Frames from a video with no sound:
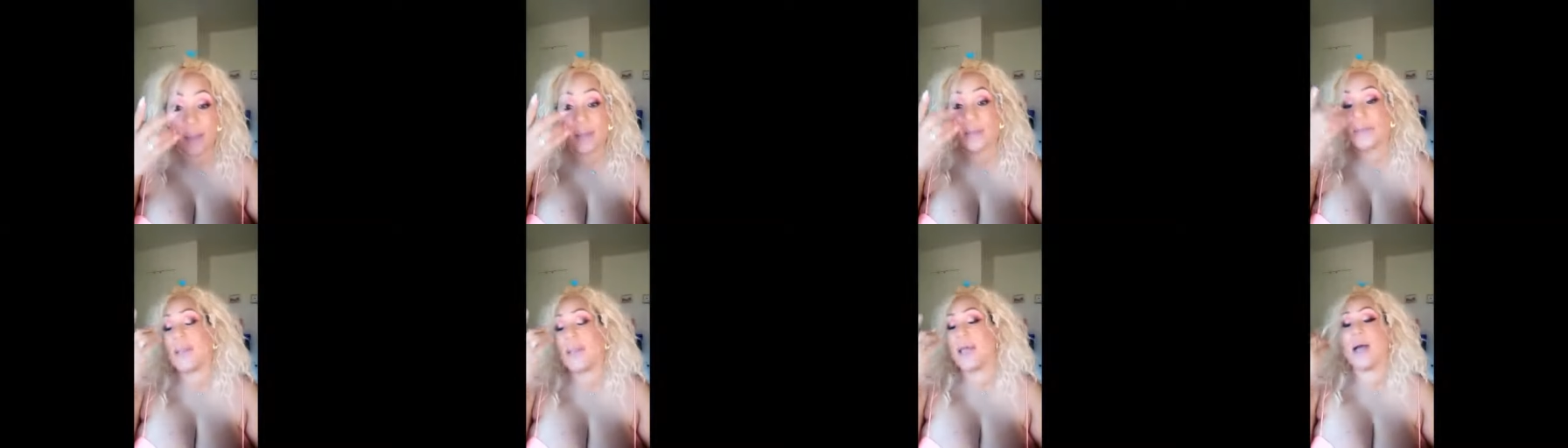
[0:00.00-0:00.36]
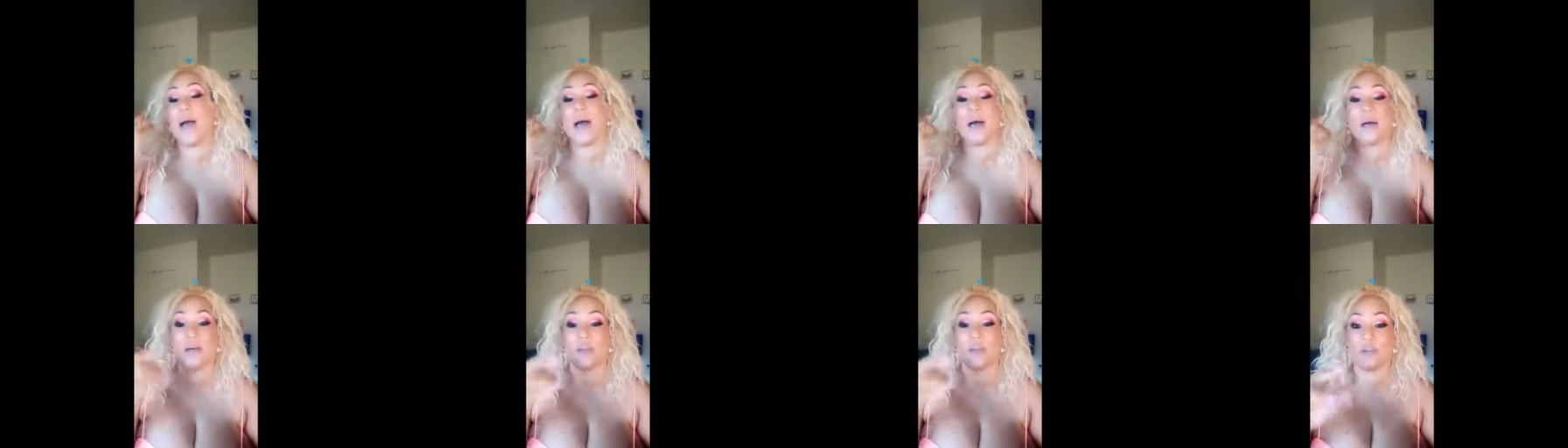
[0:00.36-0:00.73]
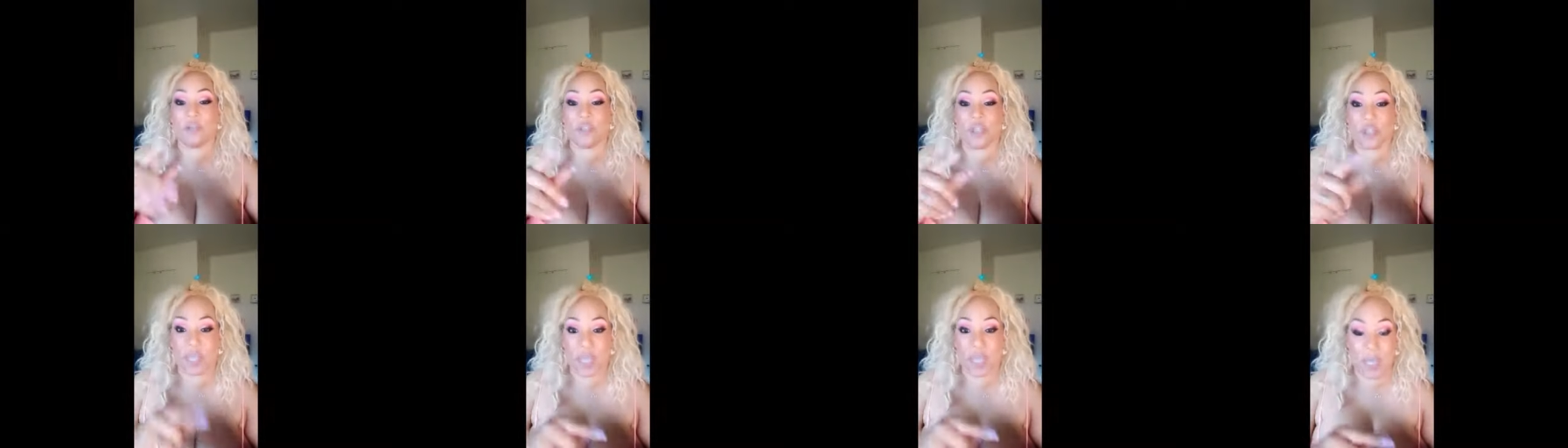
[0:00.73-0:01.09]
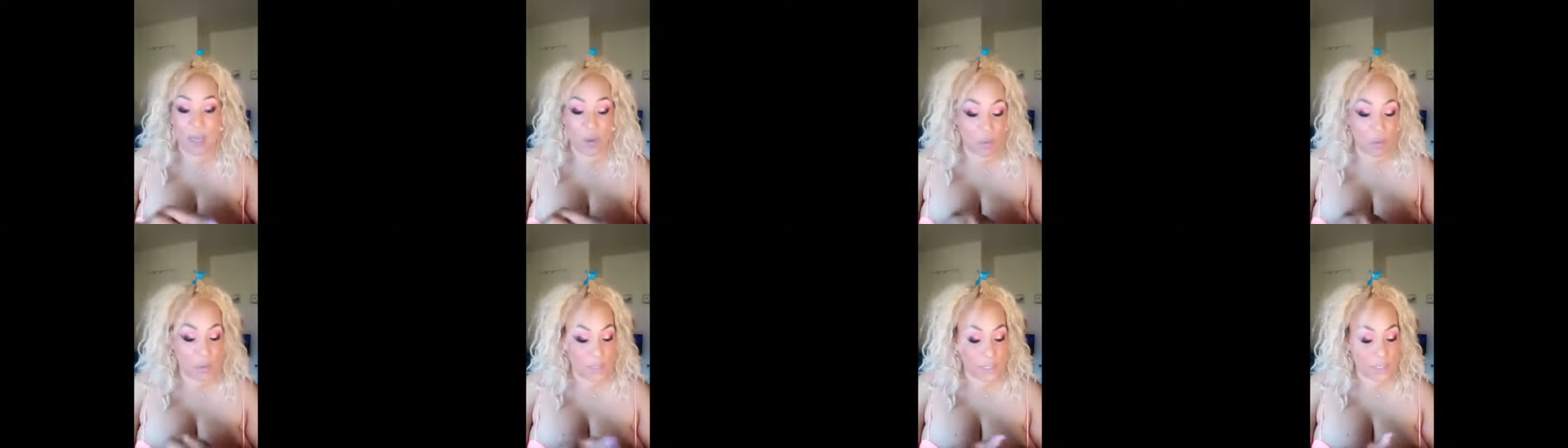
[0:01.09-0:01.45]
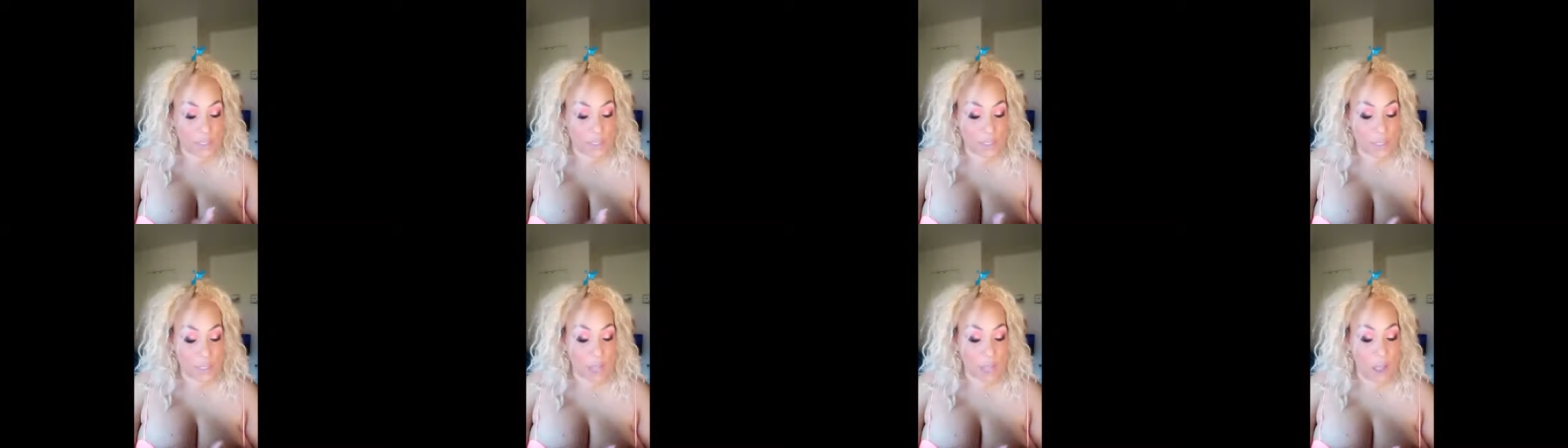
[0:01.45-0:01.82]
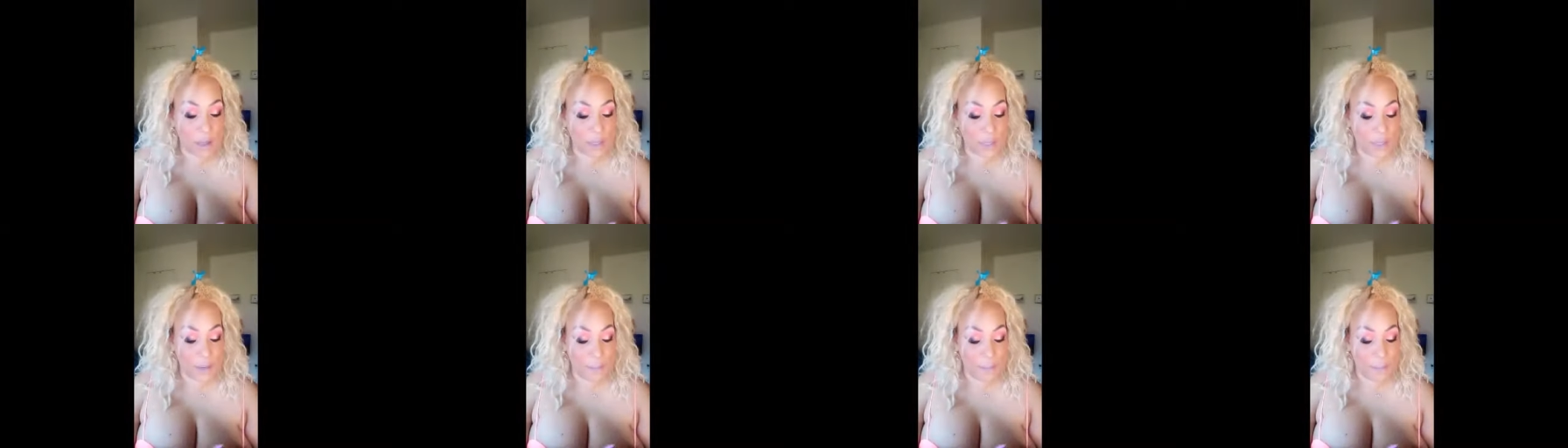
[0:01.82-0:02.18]
now I understand what it's
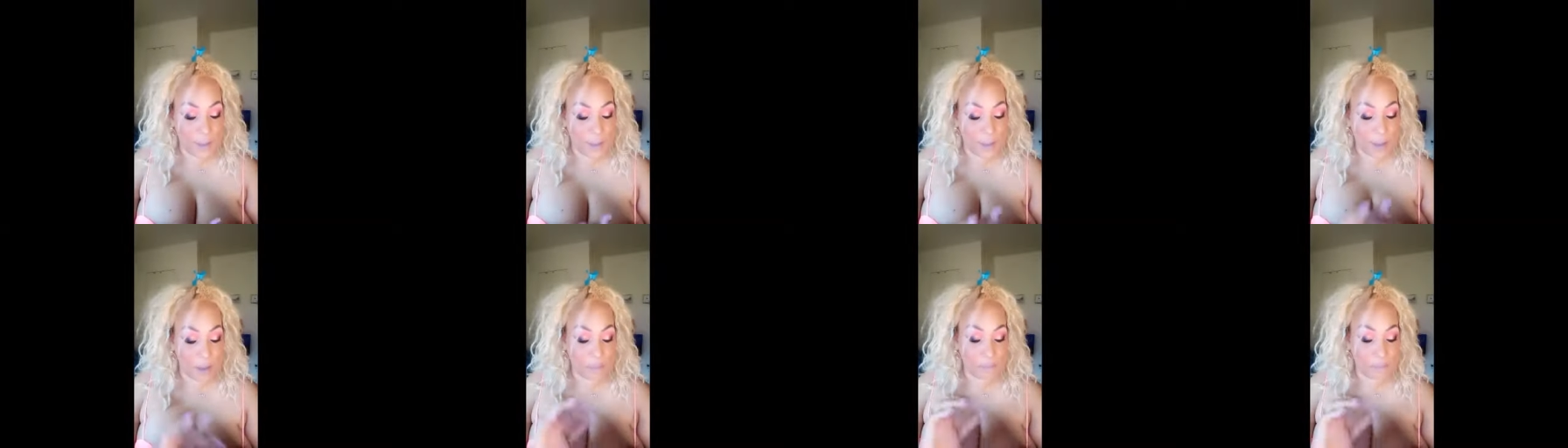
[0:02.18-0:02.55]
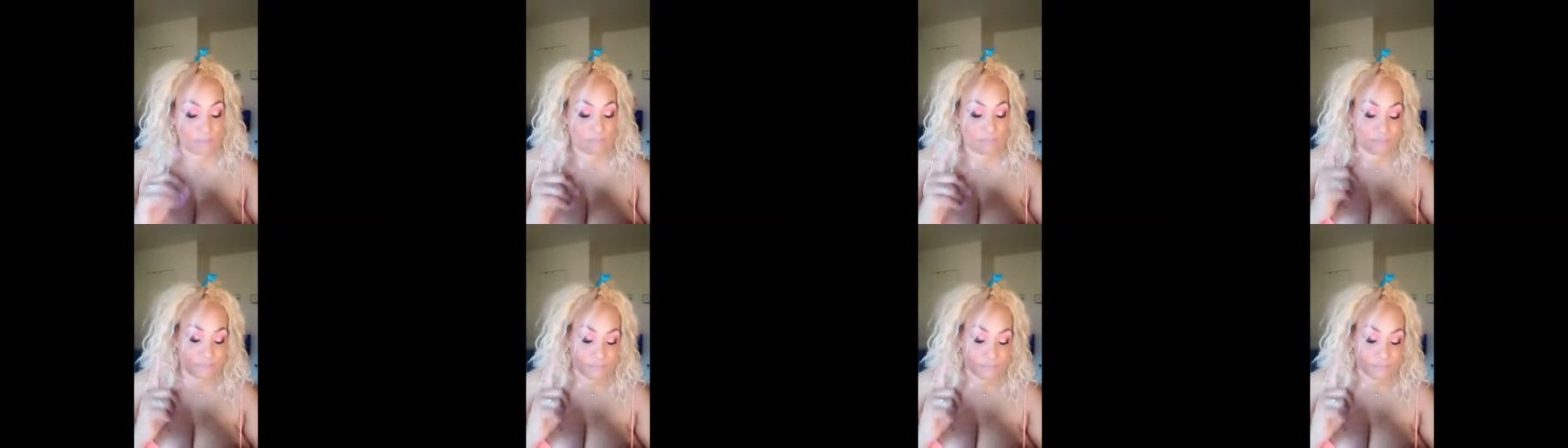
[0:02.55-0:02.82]
talking about.